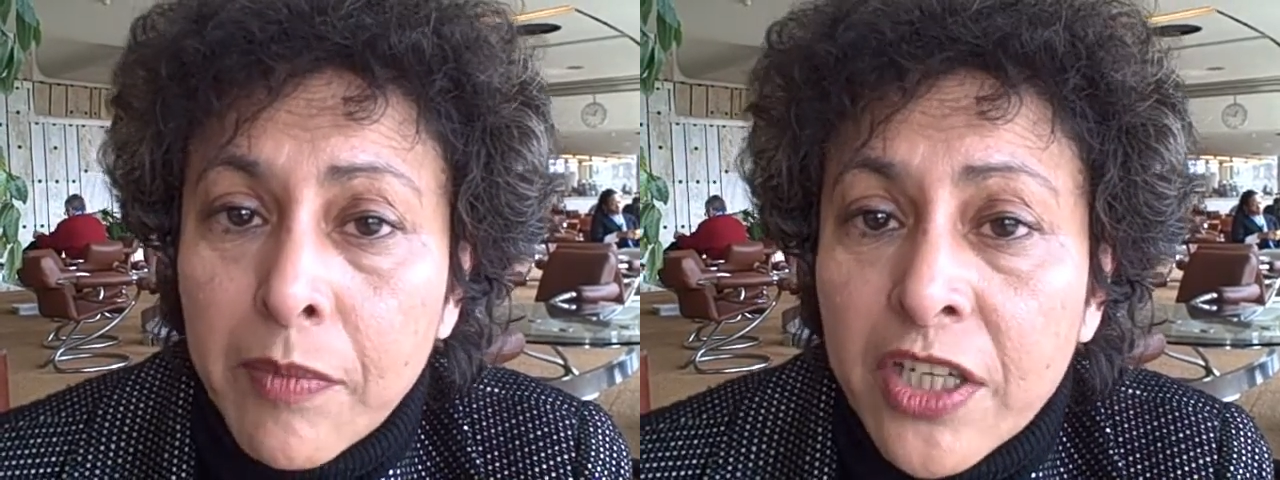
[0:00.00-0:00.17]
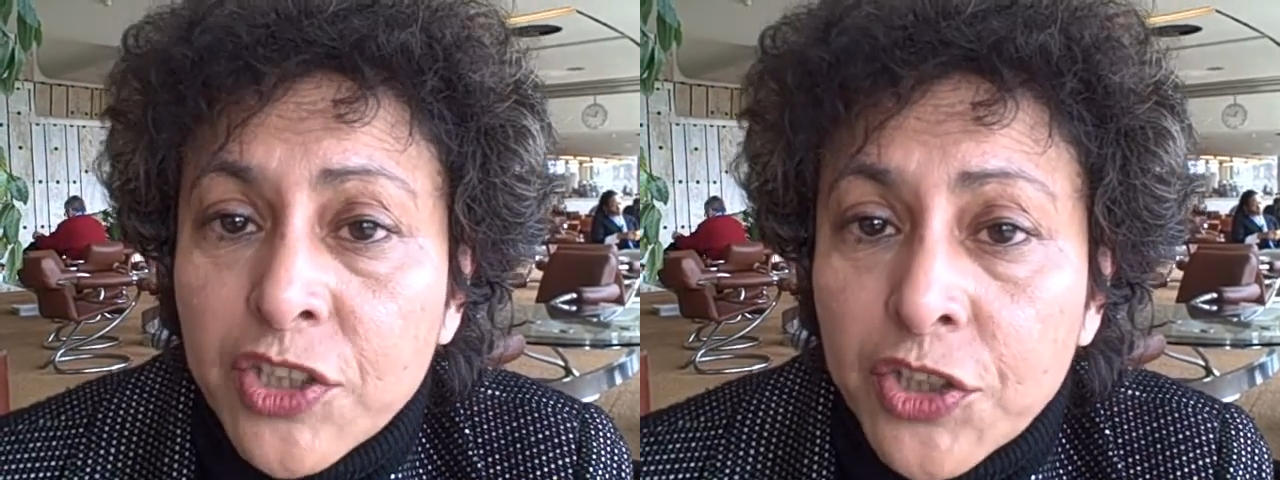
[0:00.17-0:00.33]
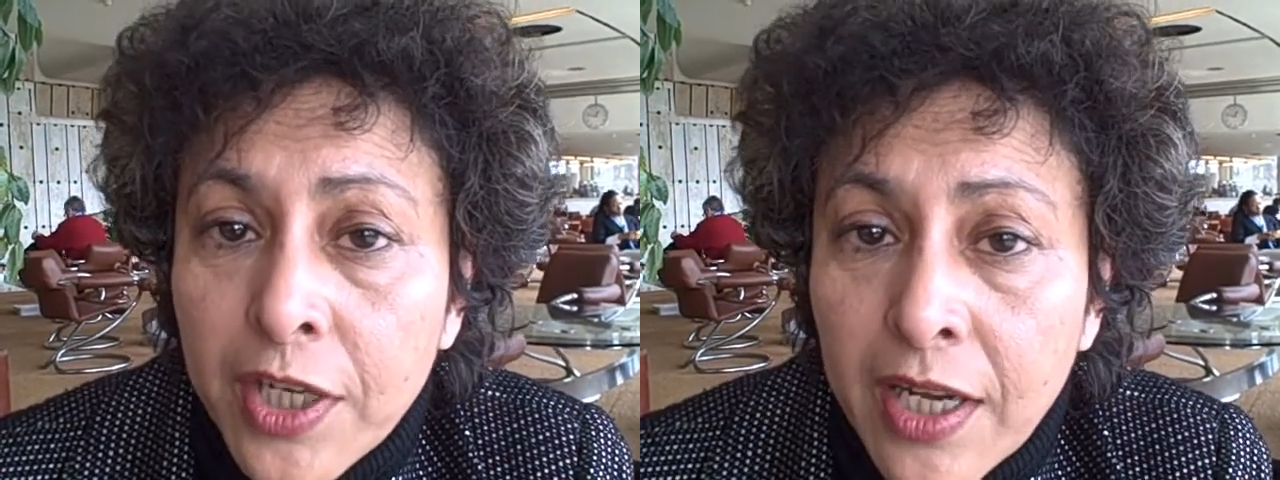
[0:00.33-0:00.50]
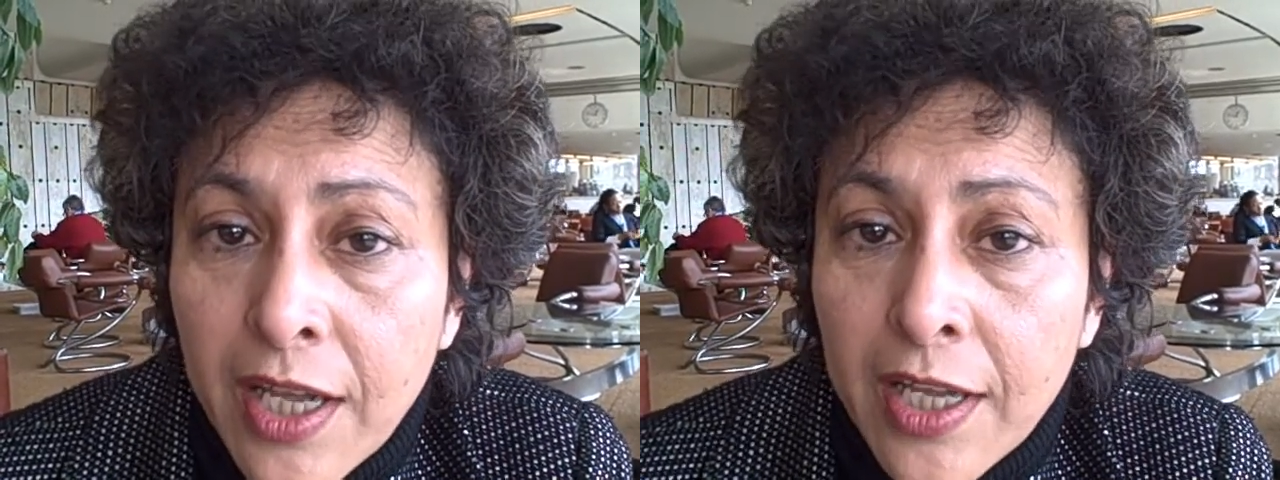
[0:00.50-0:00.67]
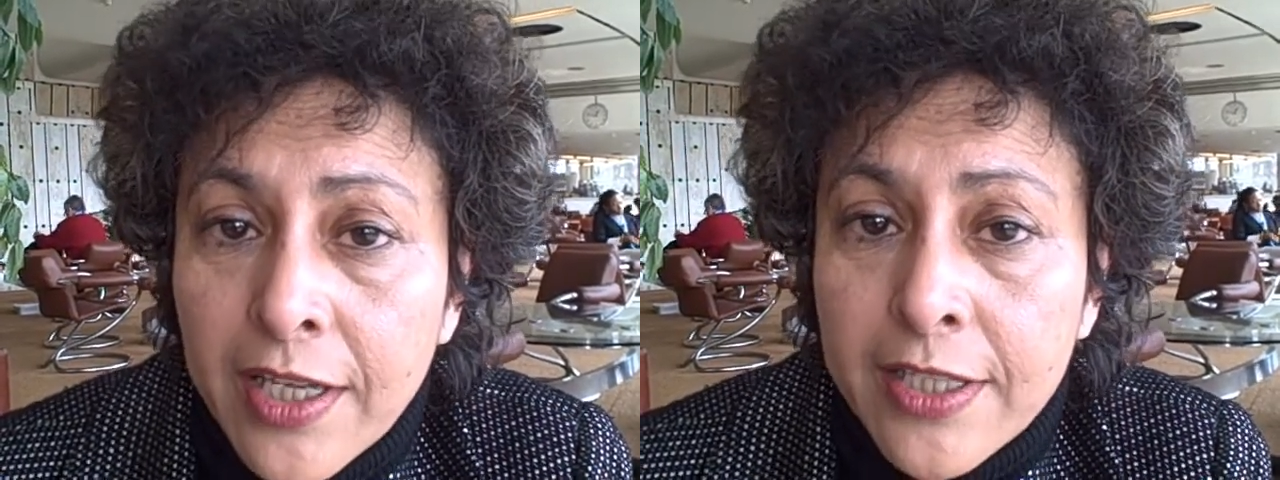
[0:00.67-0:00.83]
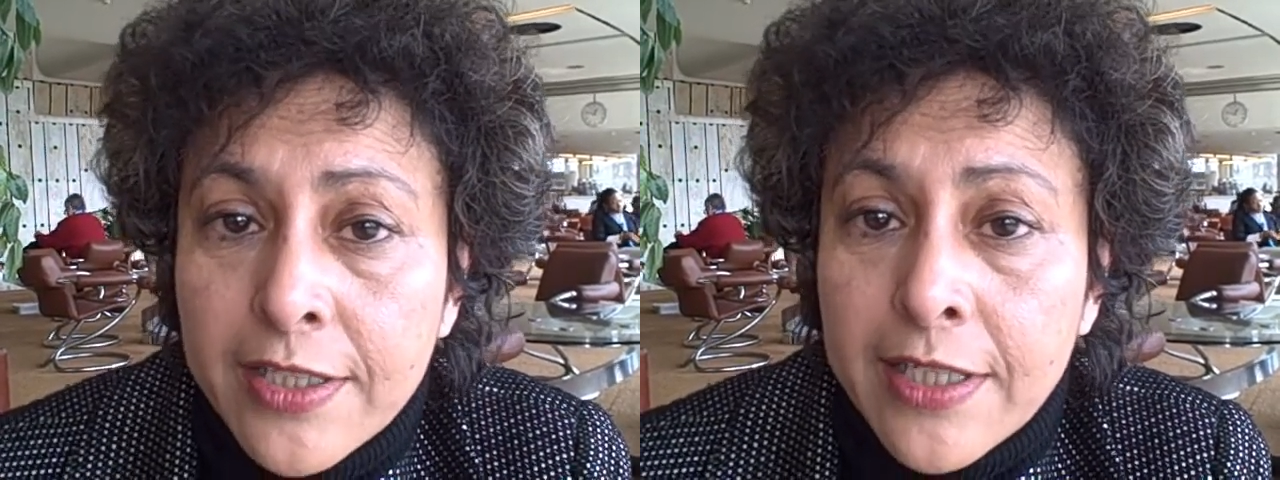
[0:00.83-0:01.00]

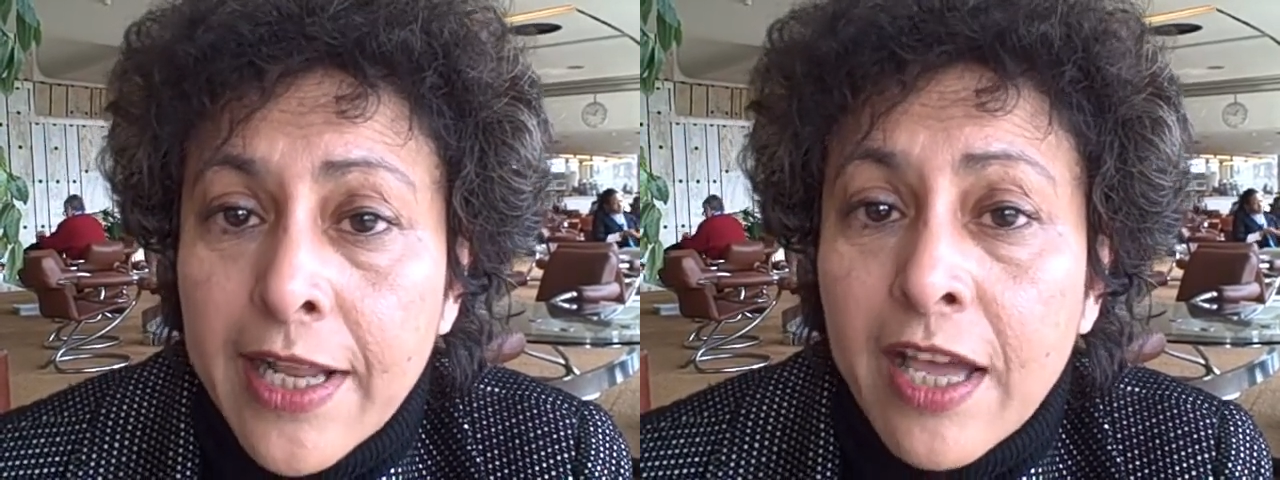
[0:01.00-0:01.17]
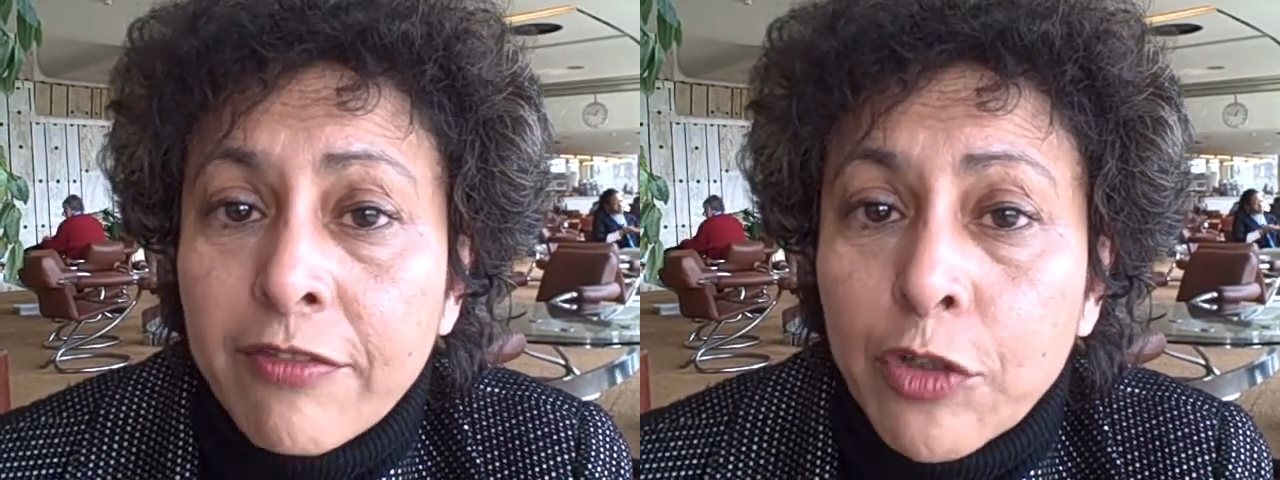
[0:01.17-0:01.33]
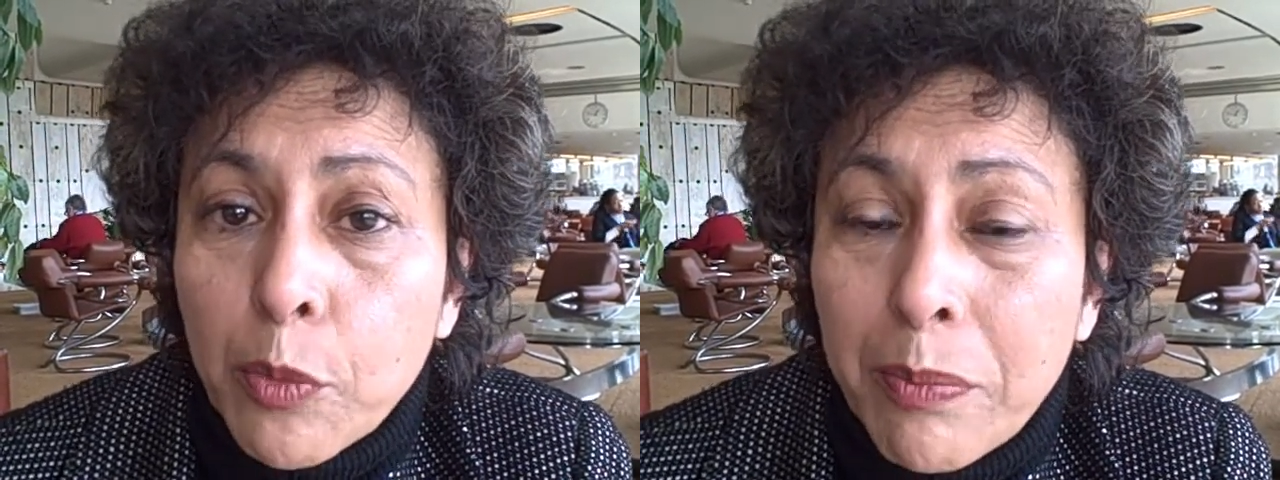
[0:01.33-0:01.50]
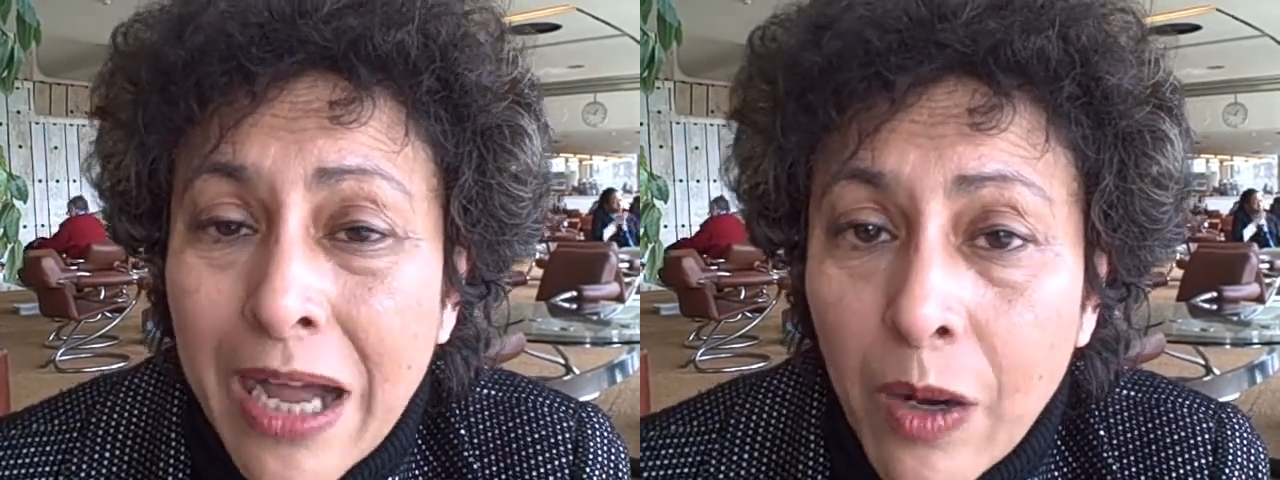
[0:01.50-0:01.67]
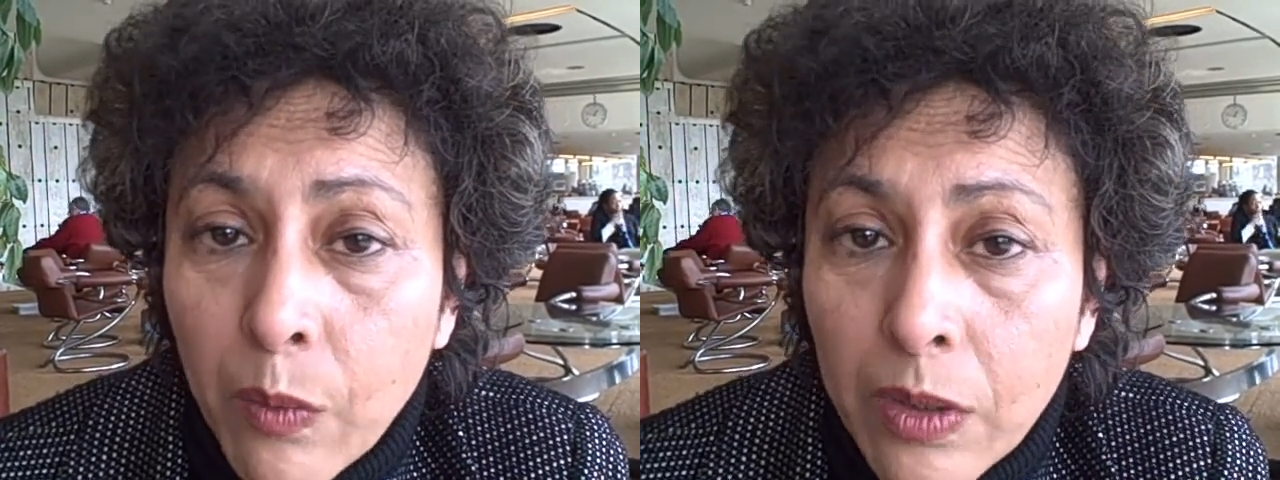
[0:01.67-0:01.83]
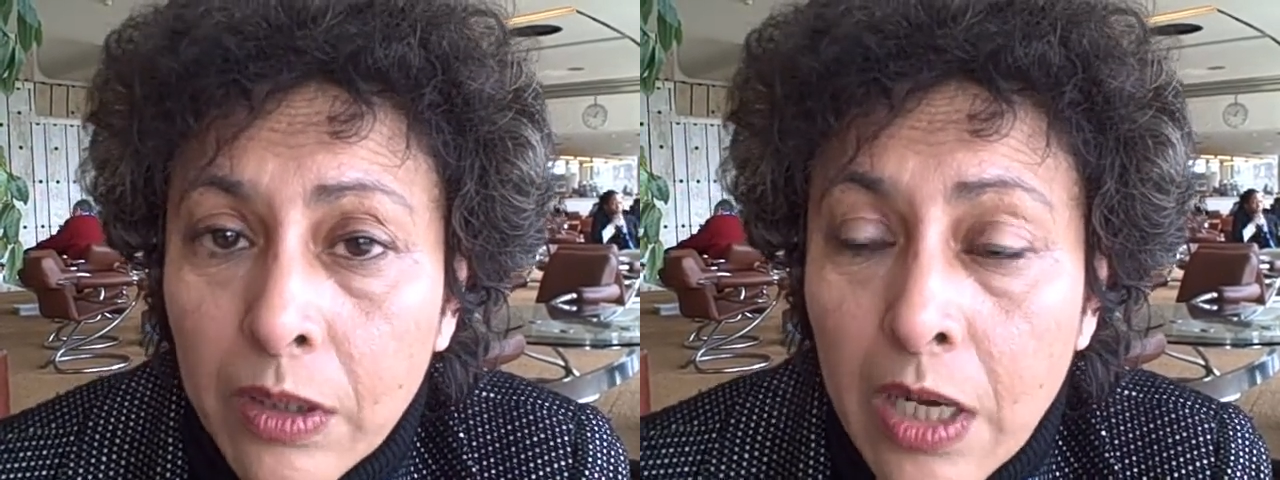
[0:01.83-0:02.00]
marginalized and have no
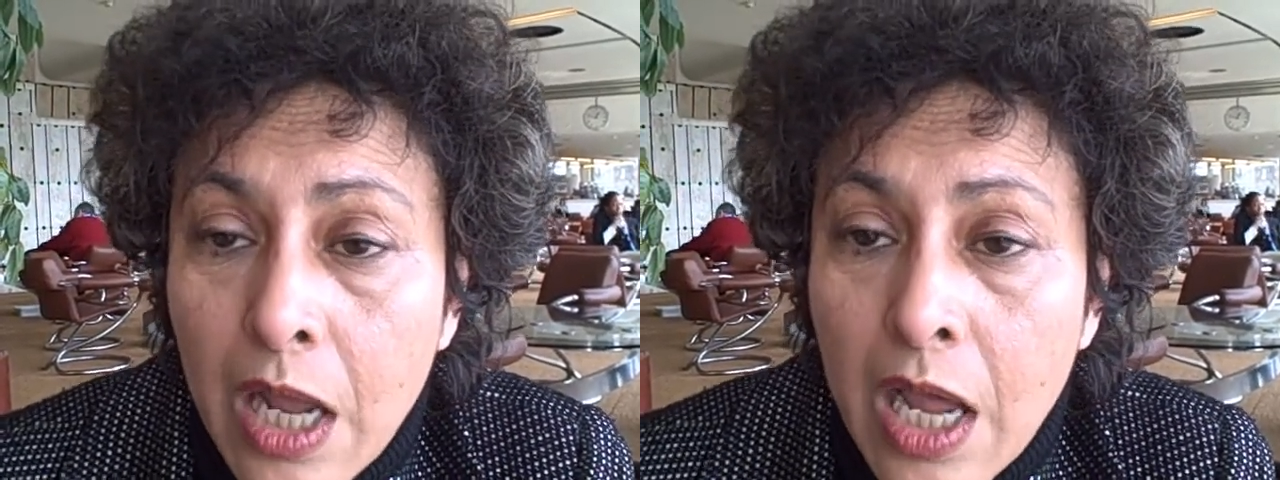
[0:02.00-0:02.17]
power.